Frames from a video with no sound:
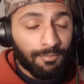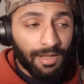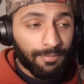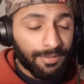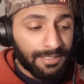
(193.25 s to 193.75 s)

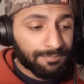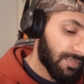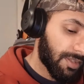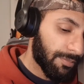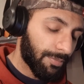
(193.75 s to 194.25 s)
my opinion.
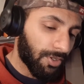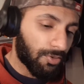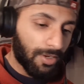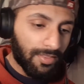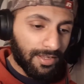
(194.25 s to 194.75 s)
Build
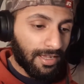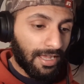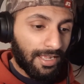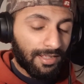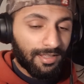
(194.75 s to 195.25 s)
around the guy.